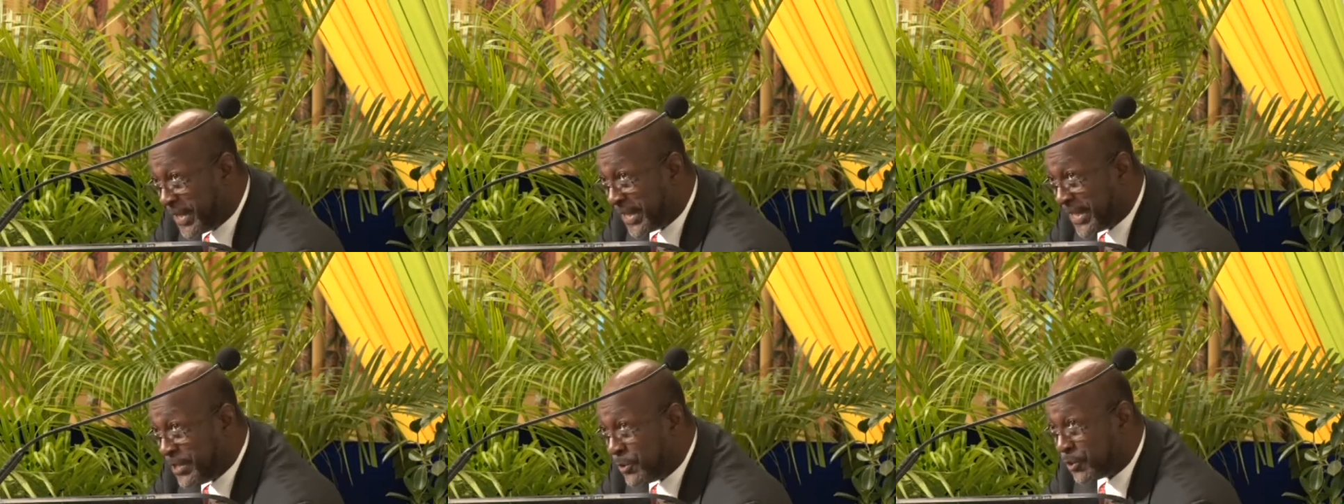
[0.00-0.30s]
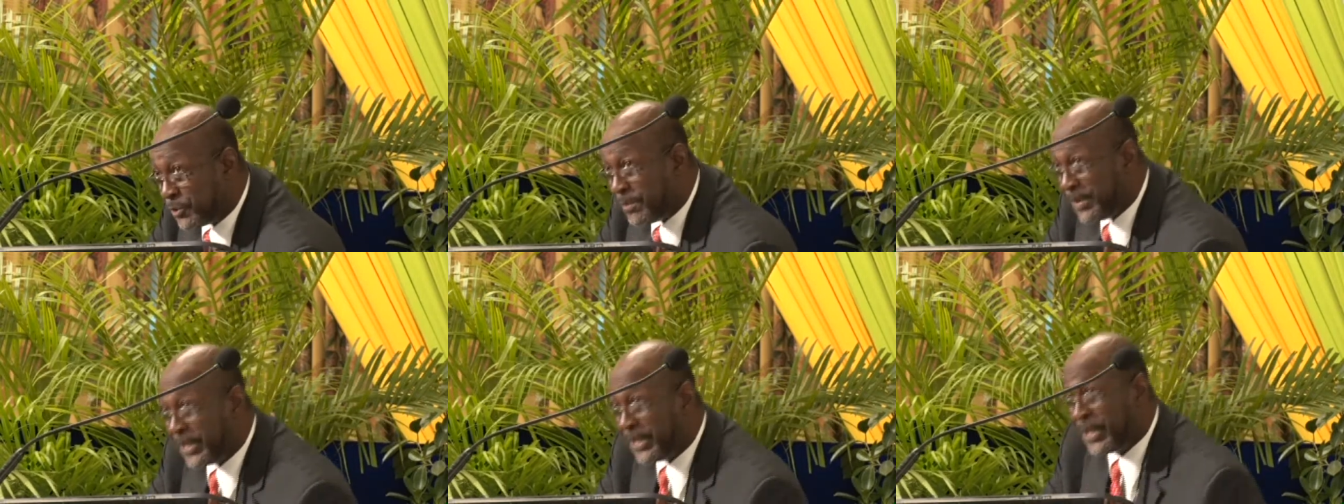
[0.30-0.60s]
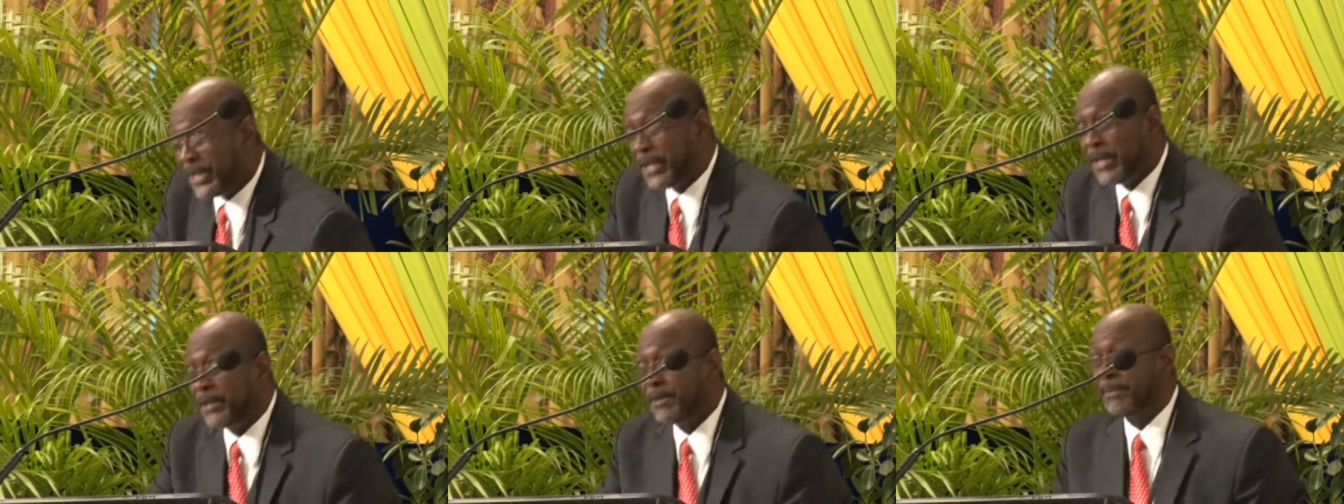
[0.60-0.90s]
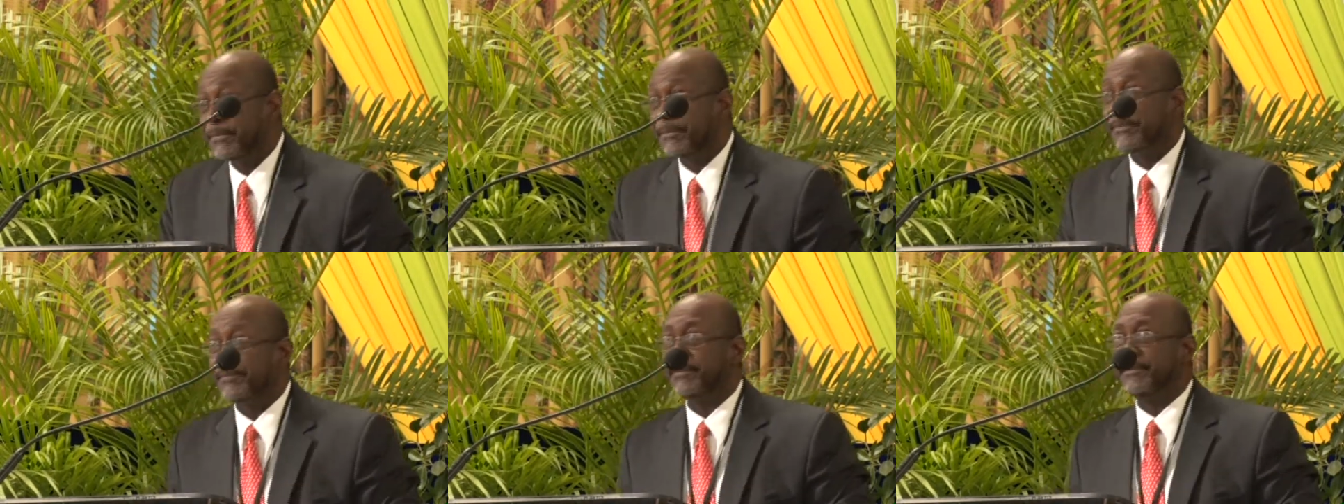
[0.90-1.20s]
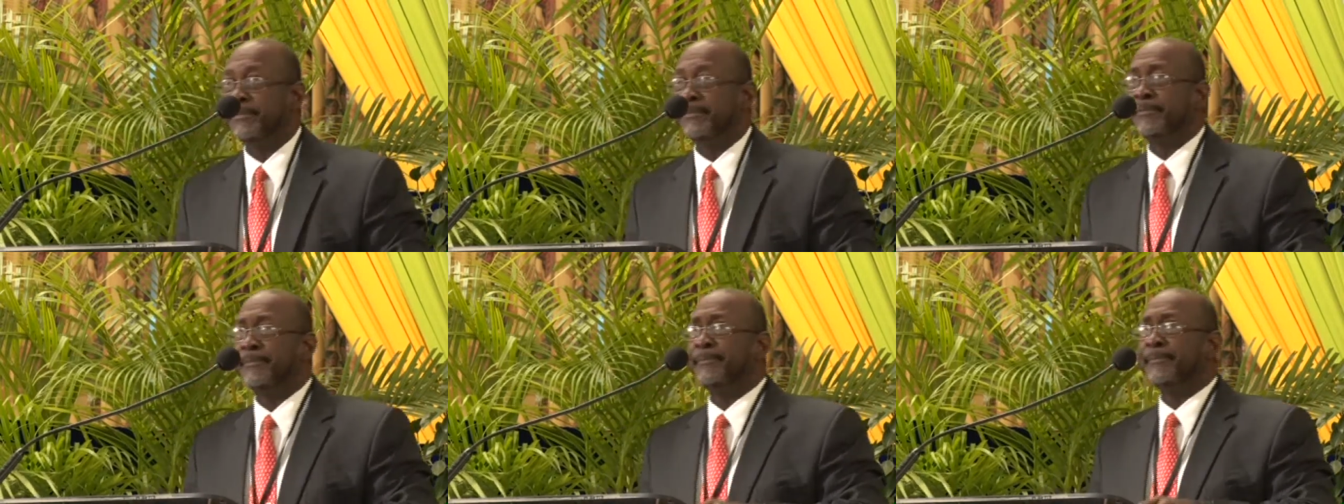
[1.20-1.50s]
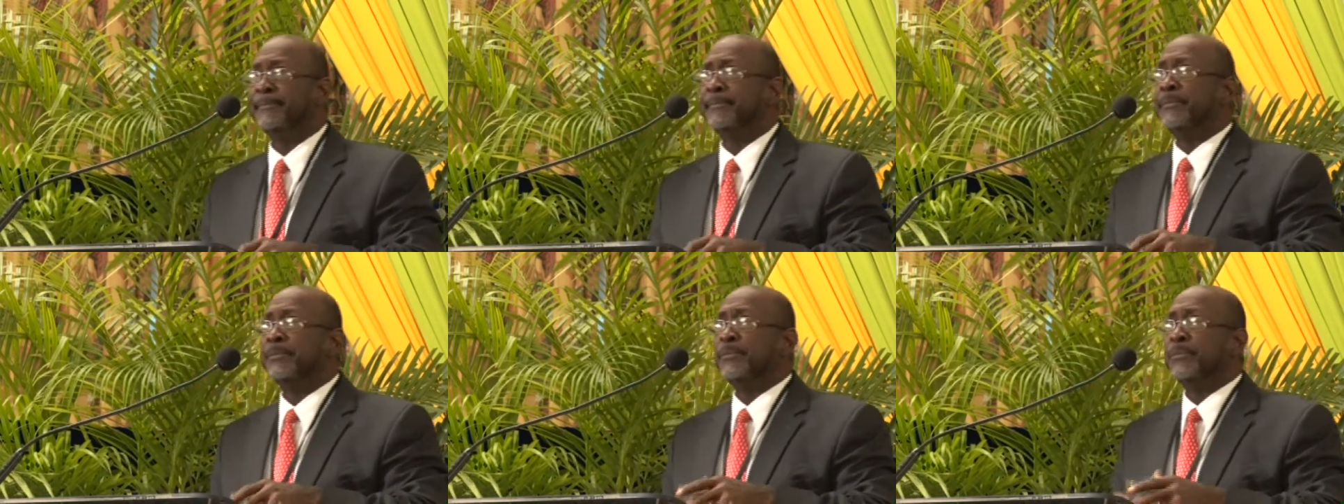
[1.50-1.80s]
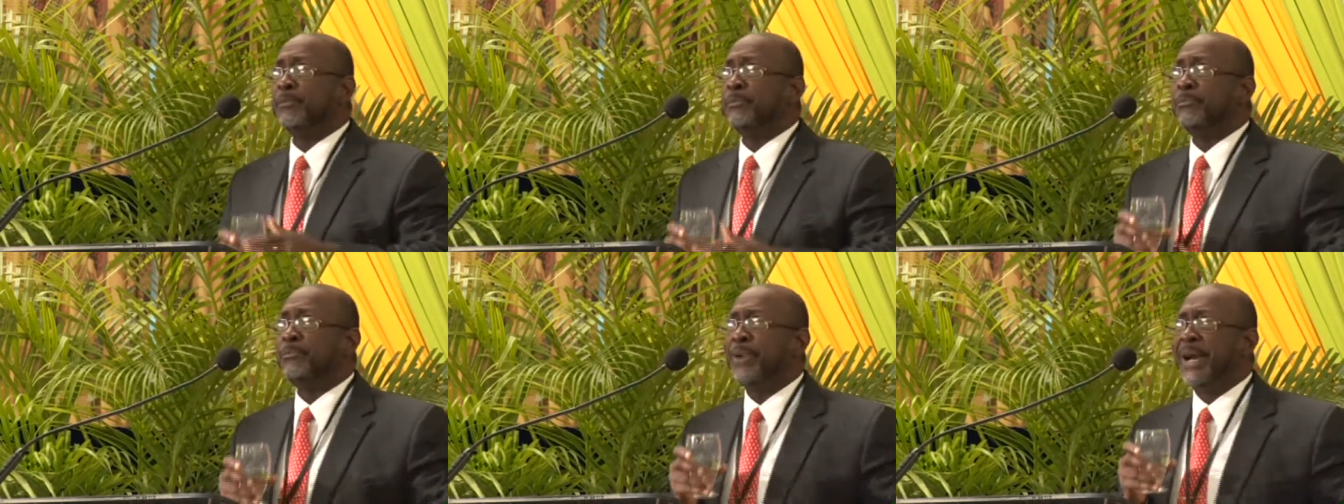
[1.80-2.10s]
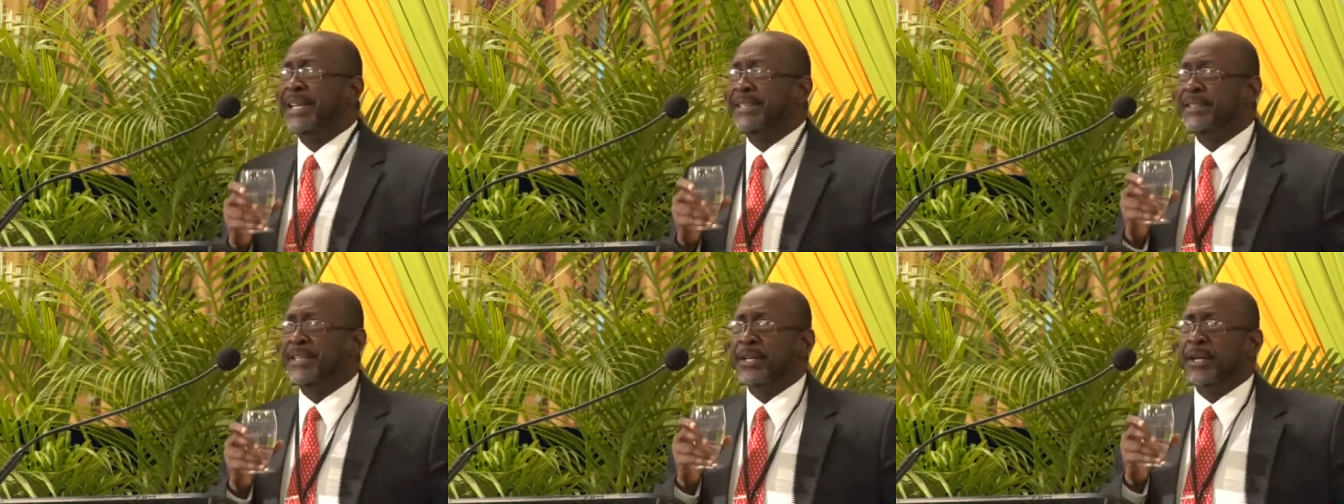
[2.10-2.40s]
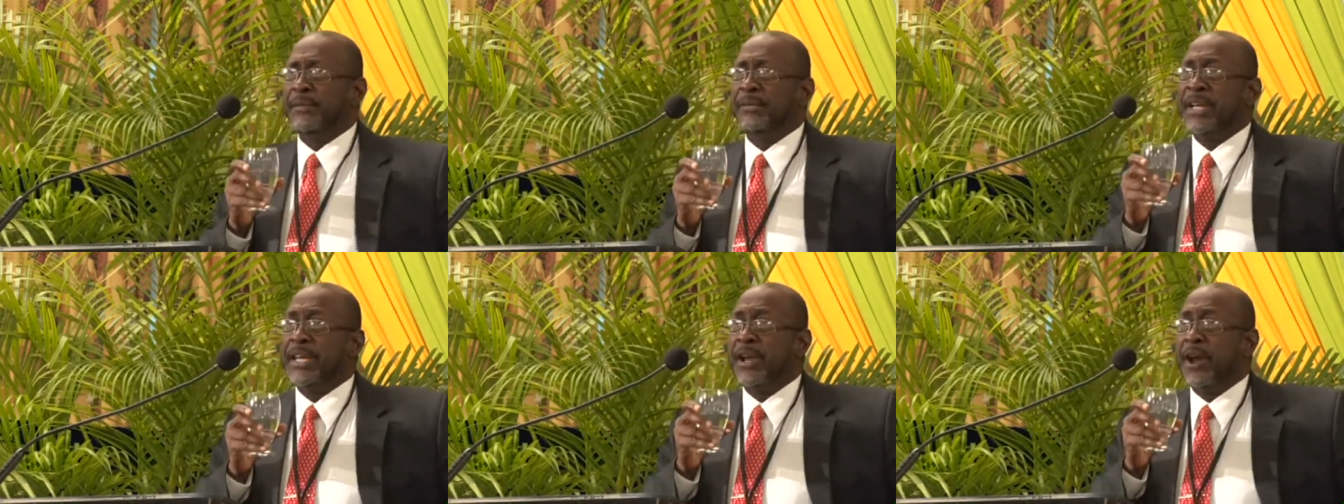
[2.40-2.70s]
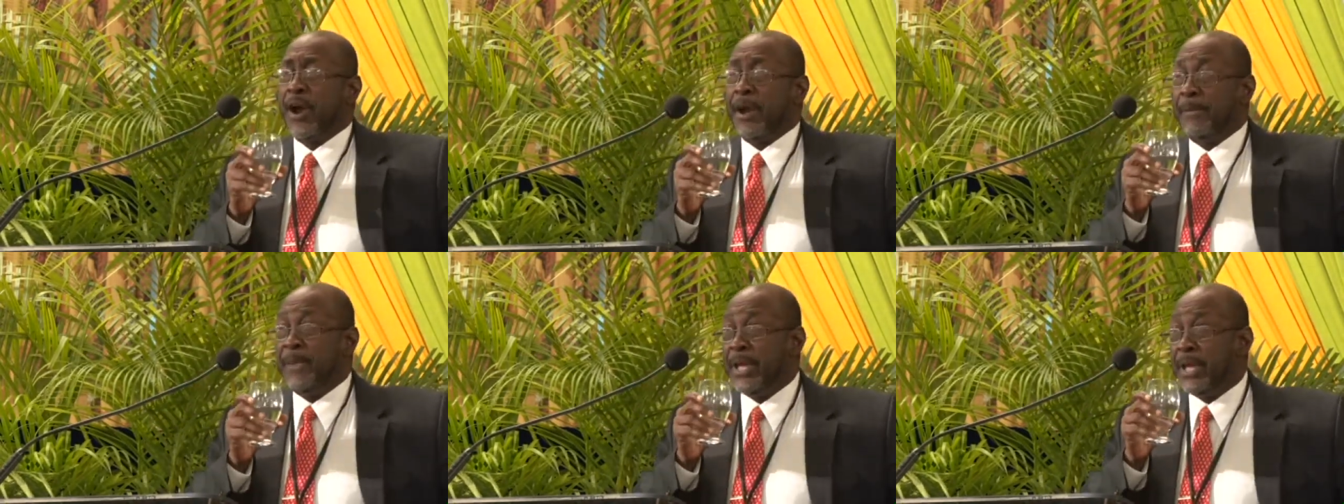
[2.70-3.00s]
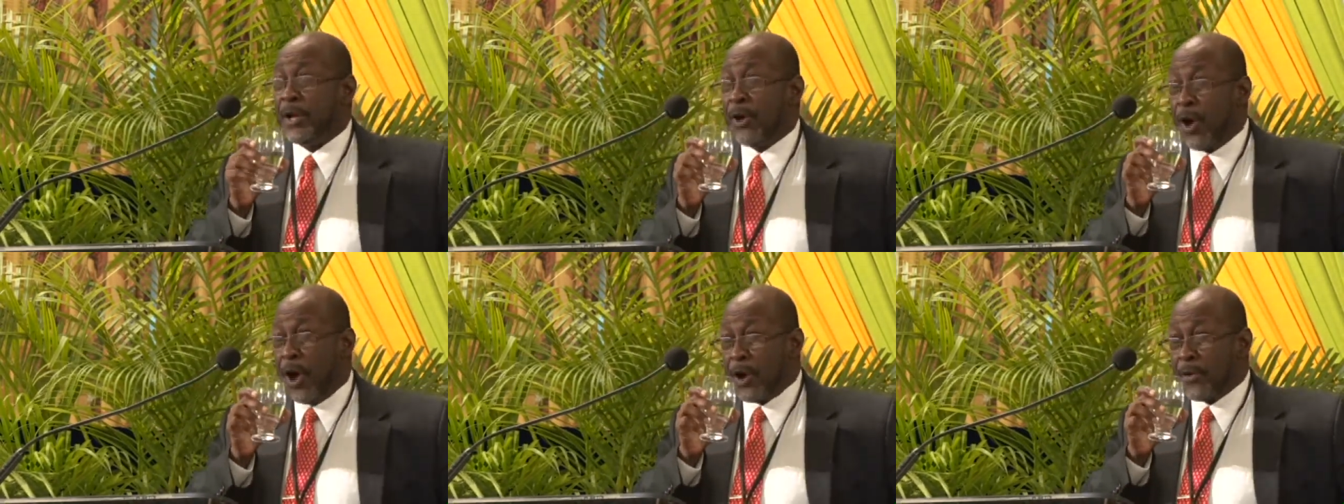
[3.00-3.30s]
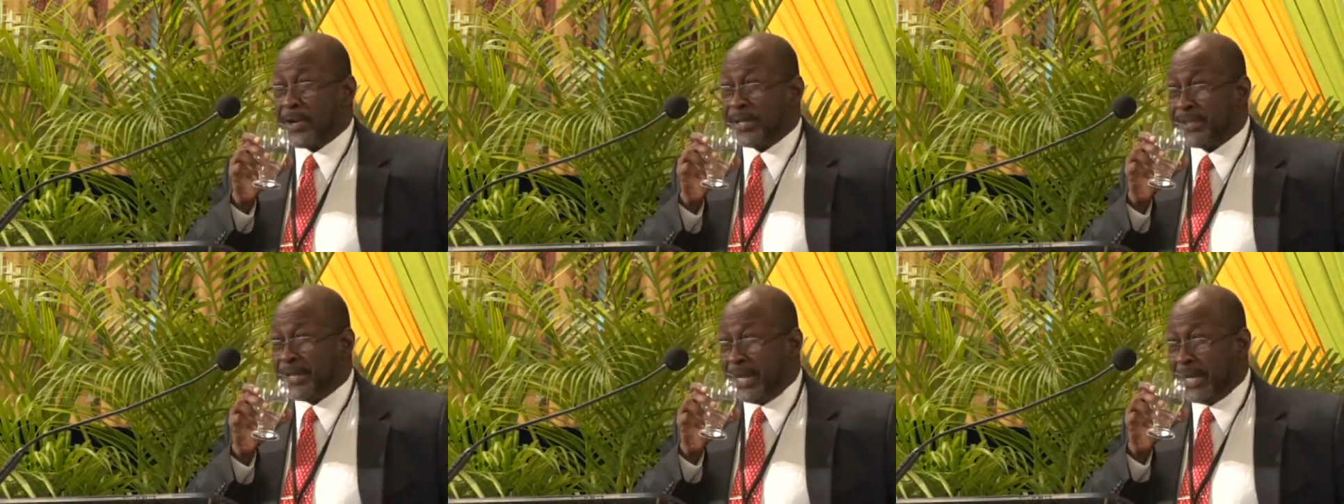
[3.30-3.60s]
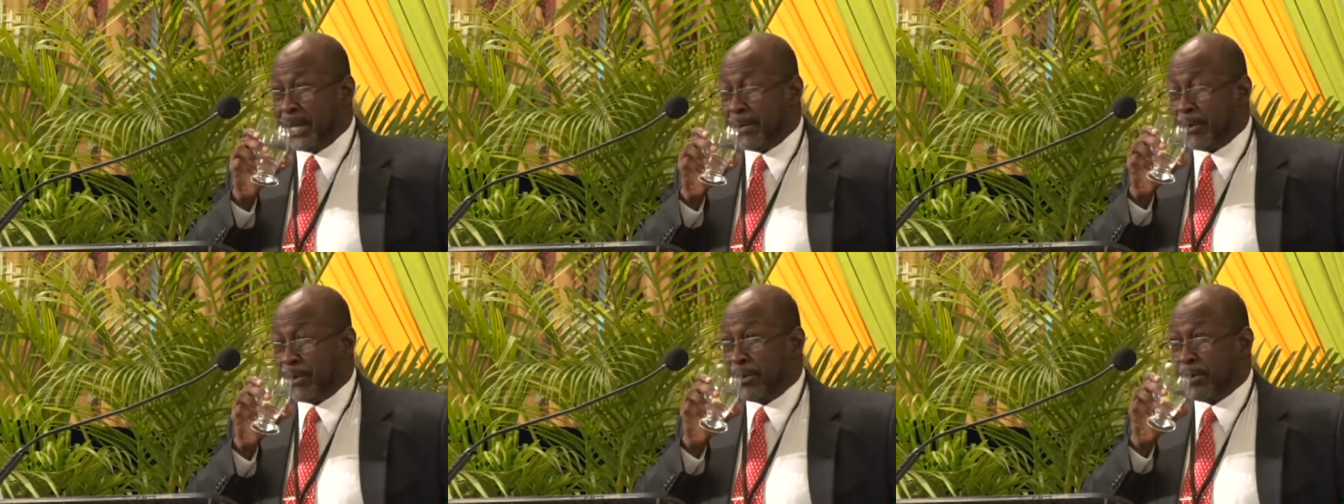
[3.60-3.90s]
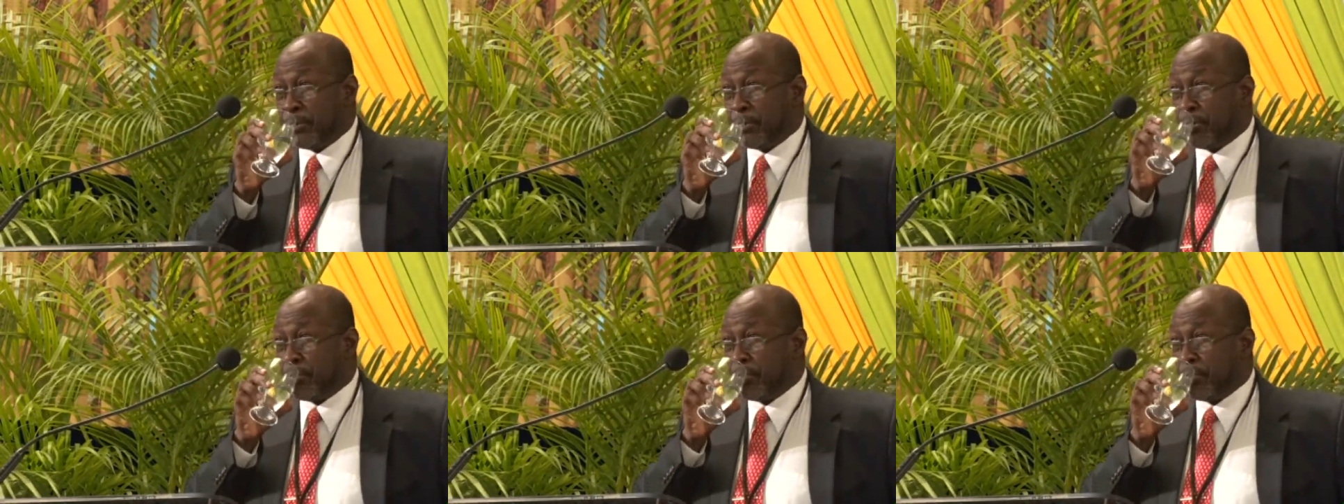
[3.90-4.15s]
Pina. He used to be the president of the Caribbean Congress of Labor.